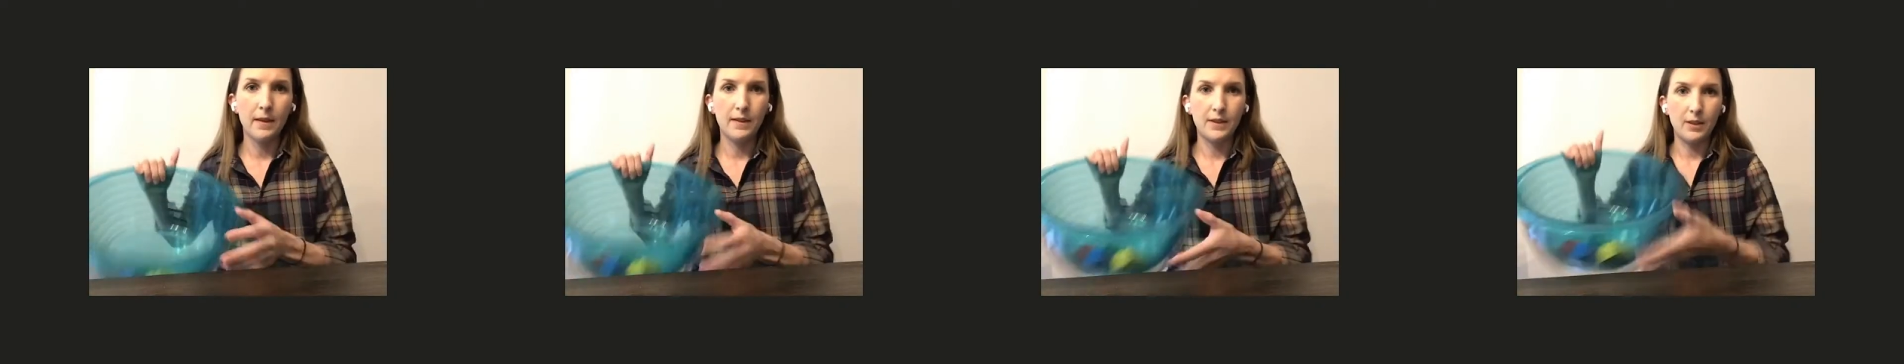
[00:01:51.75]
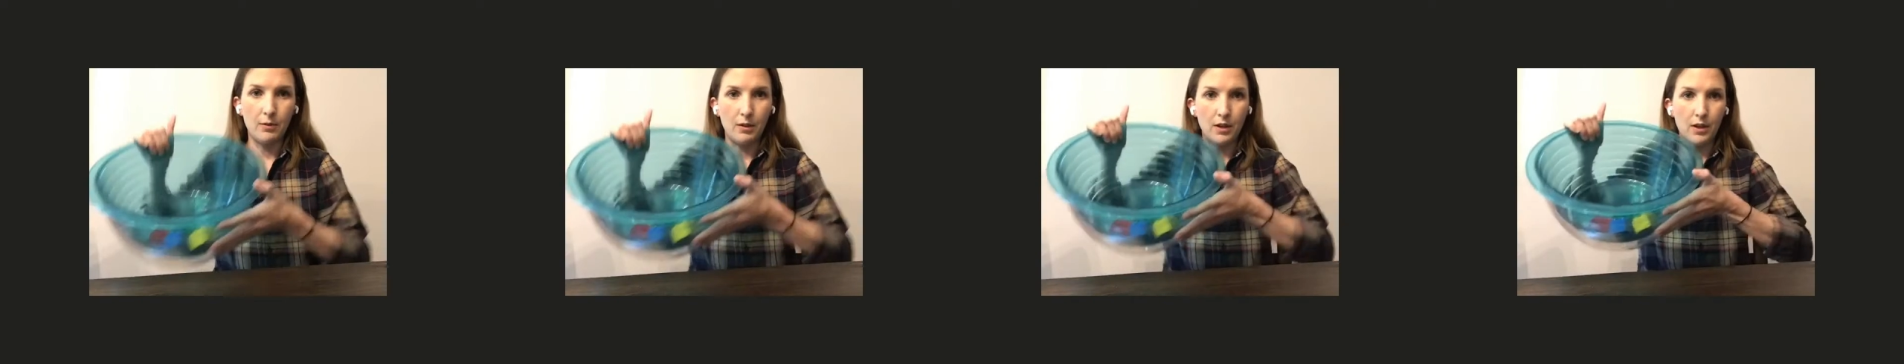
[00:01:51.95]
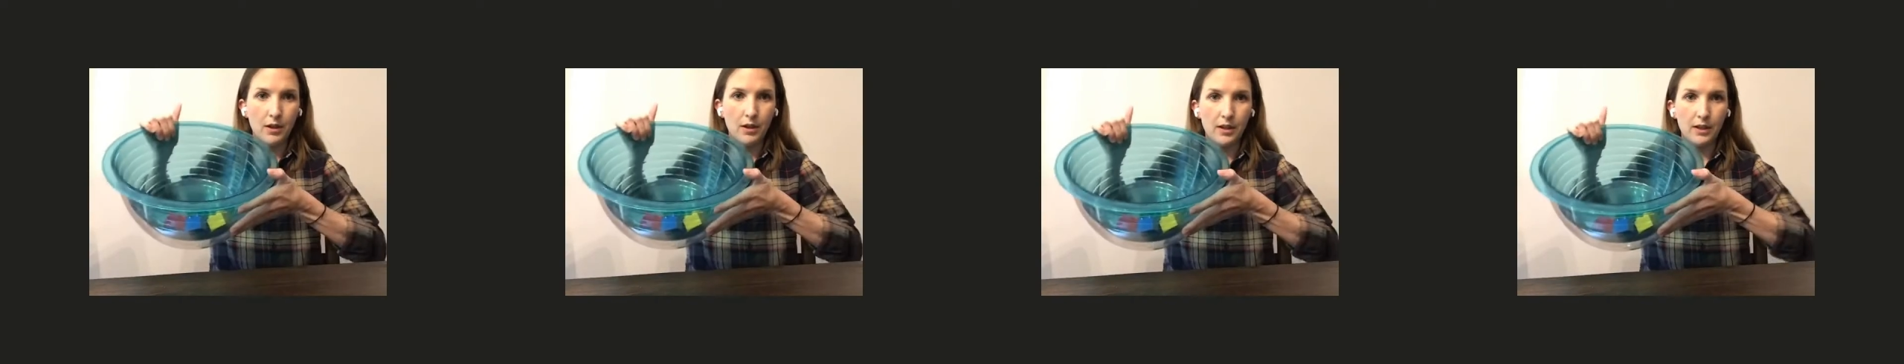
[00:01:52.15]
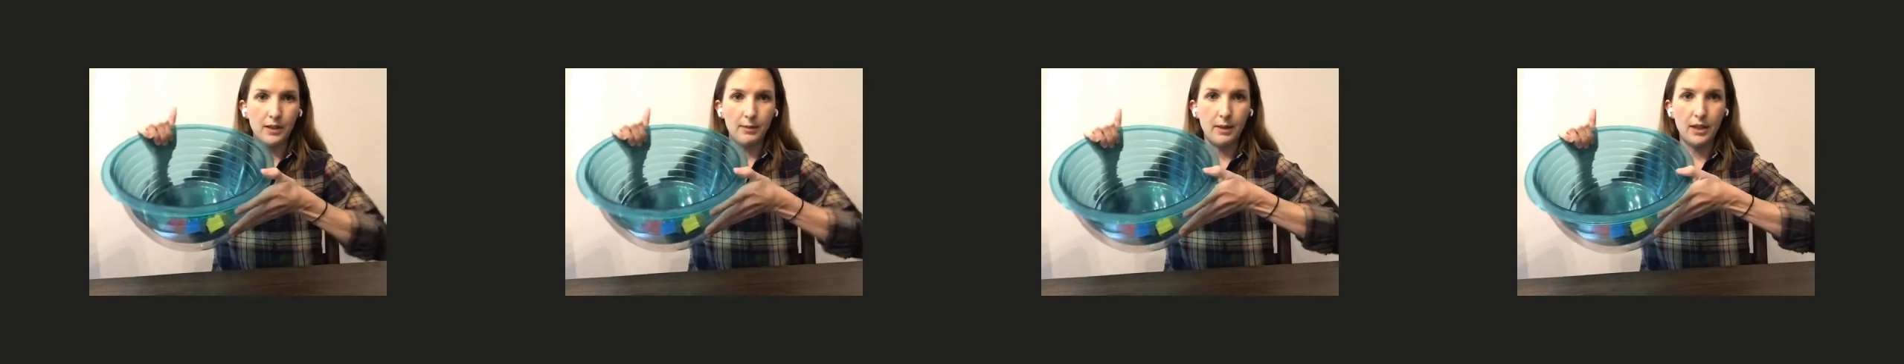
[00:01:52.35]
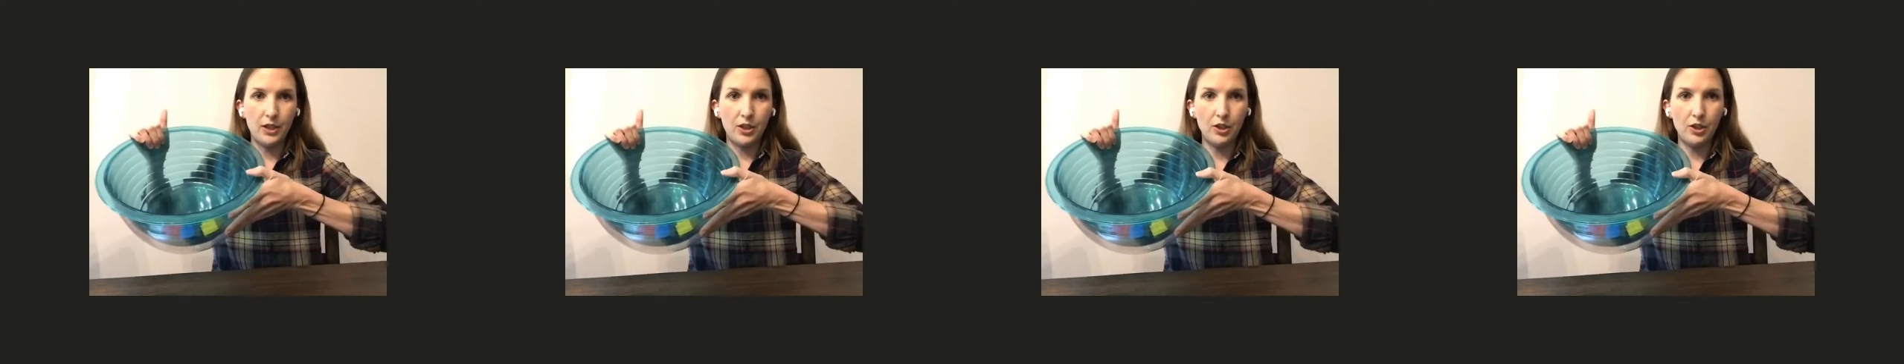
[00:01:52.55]
So here is
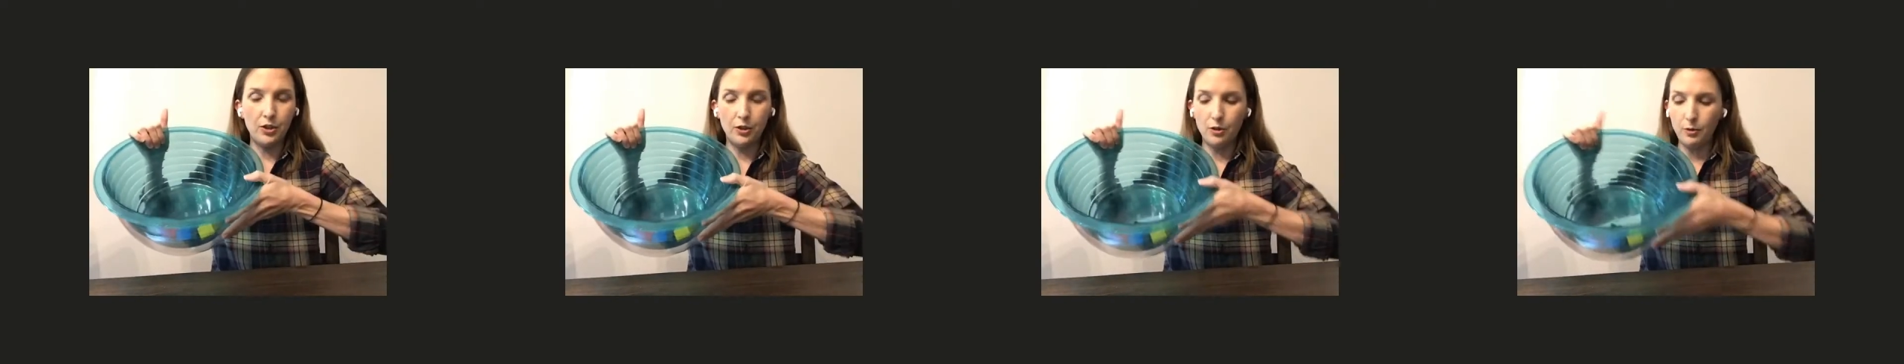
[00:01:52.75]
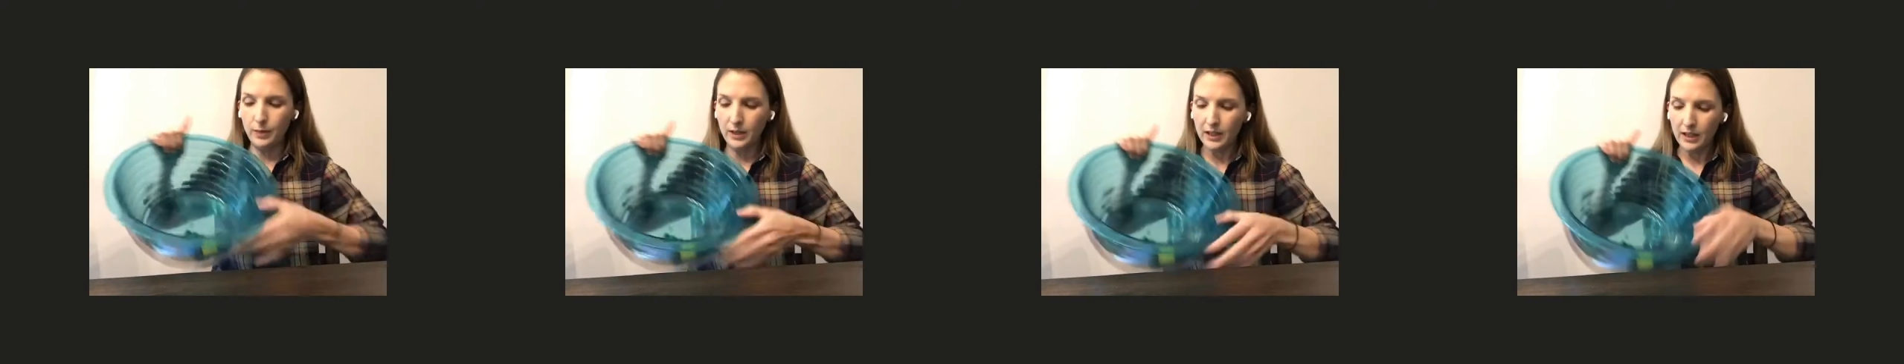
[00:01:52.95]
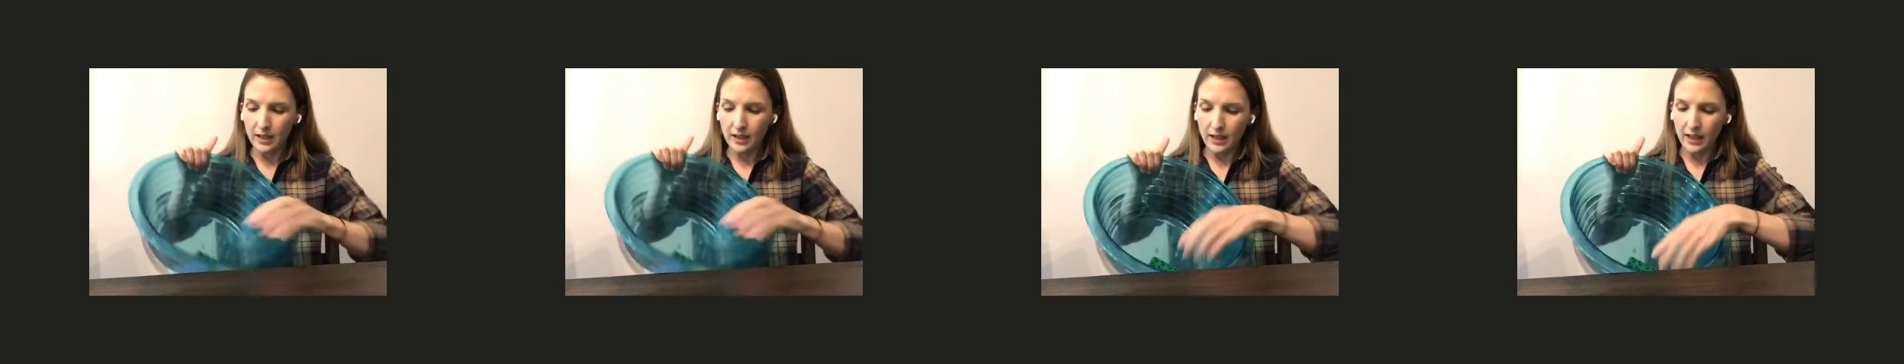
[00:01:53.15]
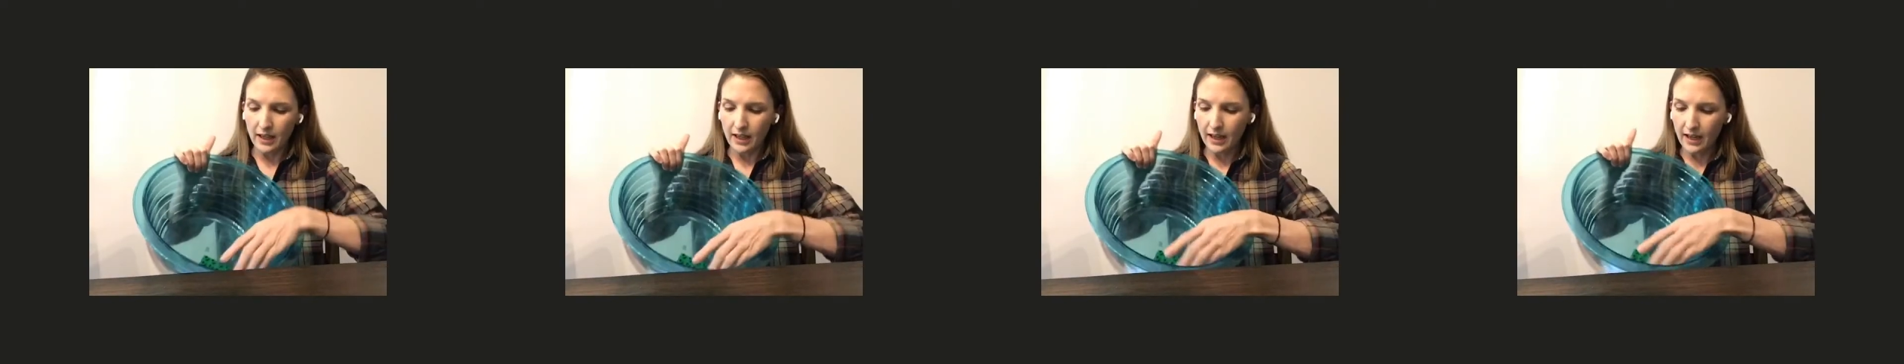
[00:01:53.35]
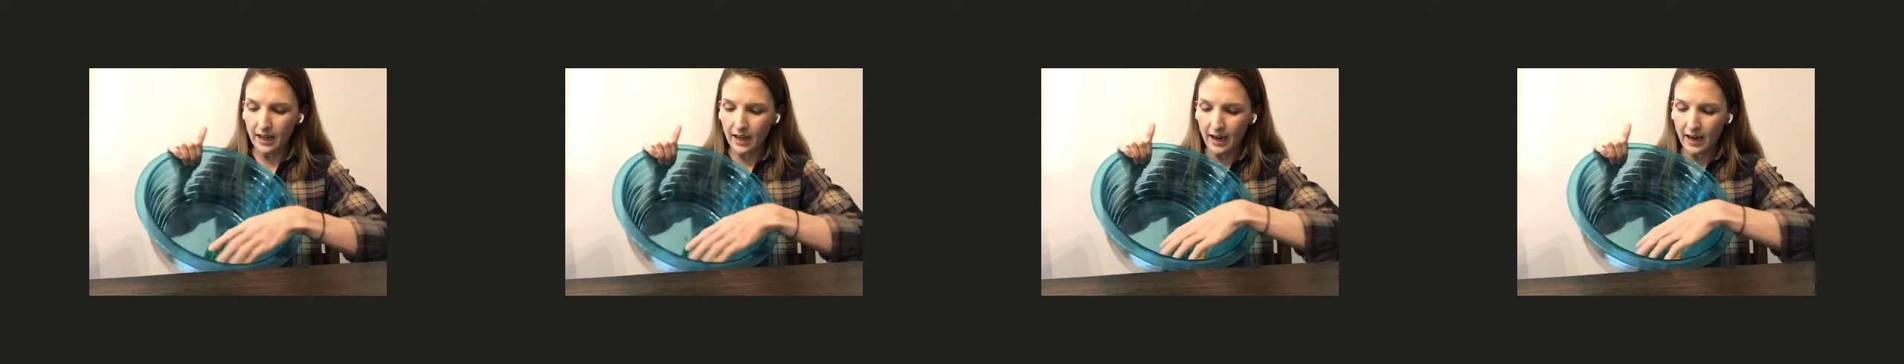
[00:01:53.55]
my tube,
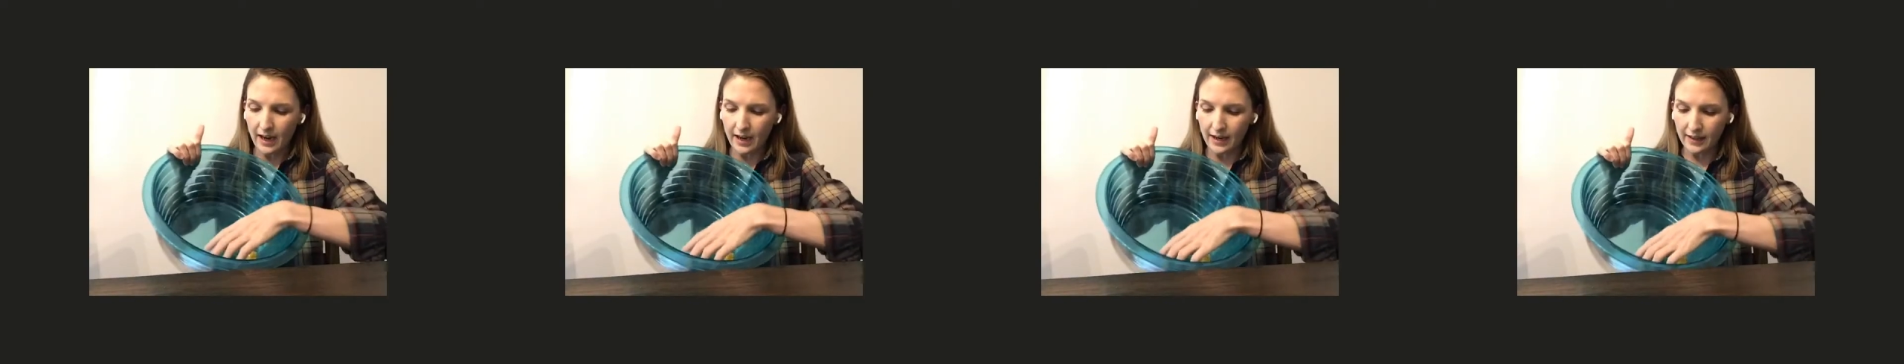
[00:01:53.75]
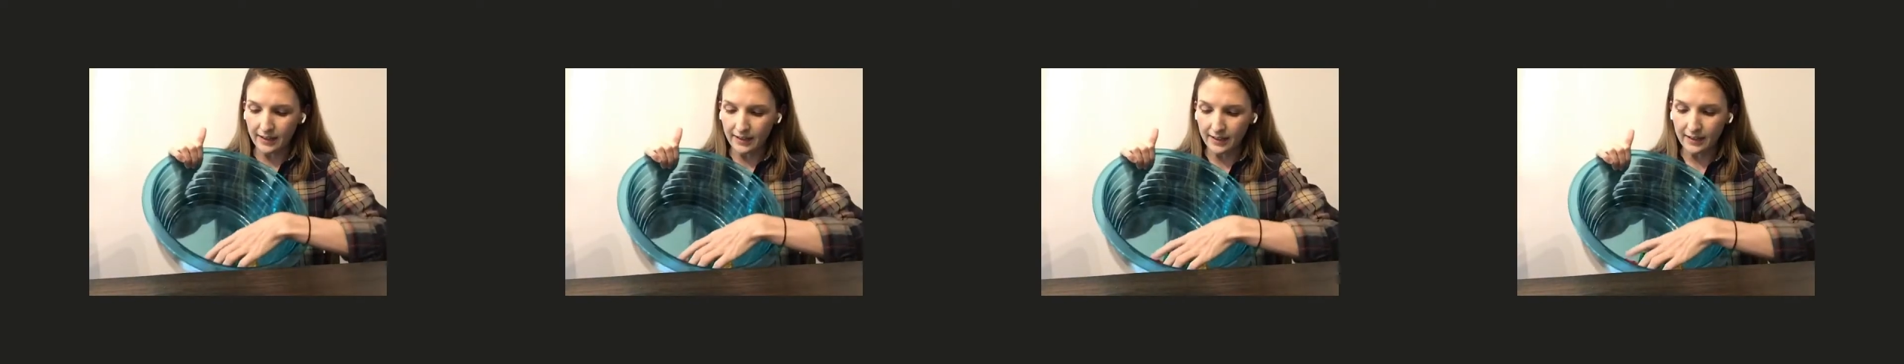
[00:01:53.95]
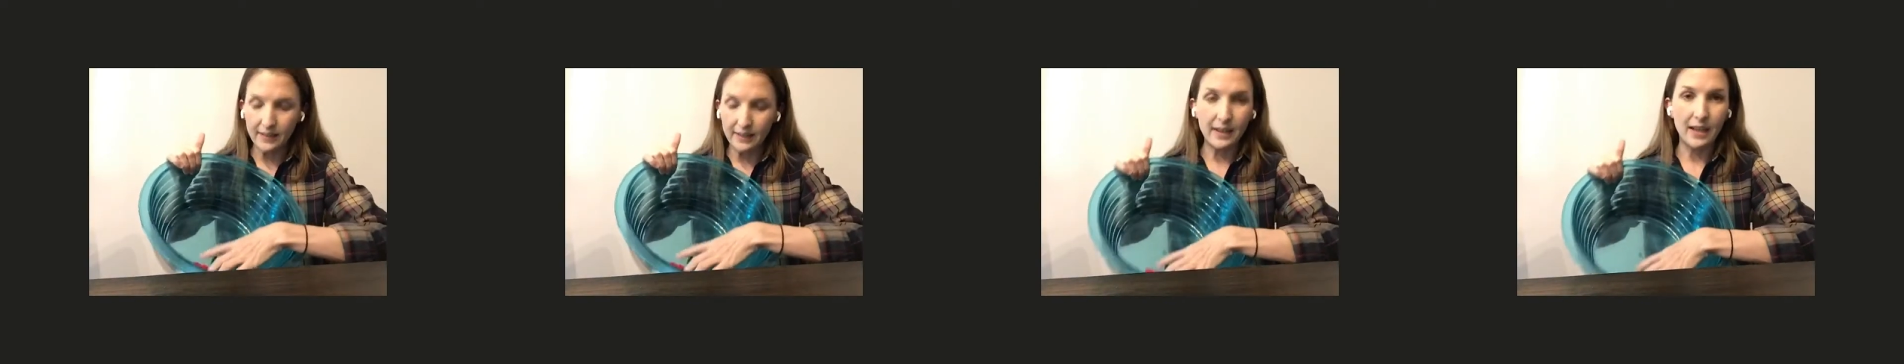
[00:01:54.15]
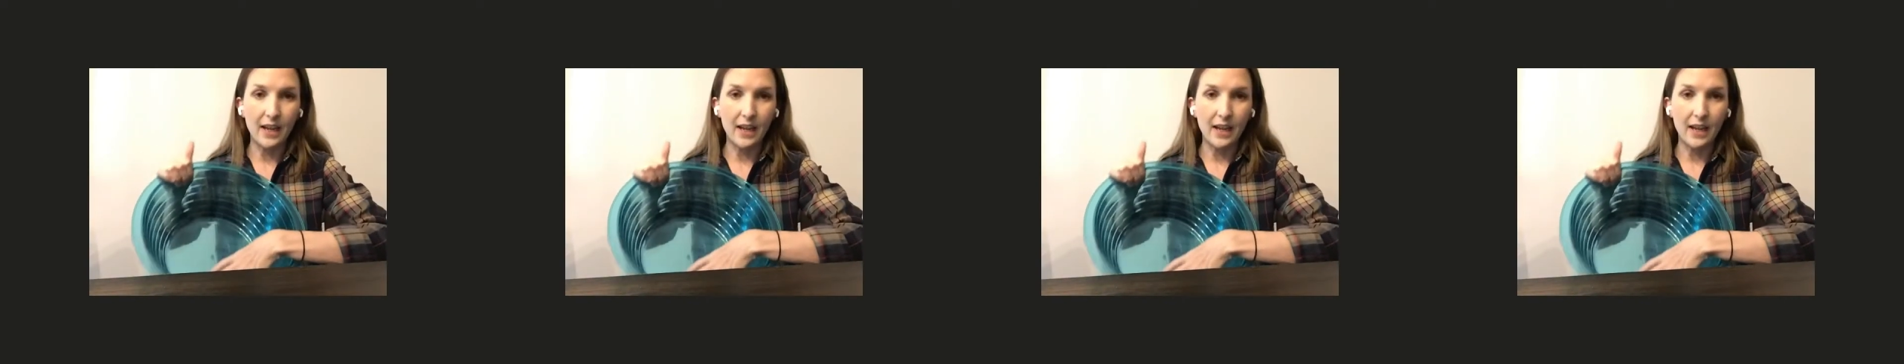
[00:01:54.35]
and it has,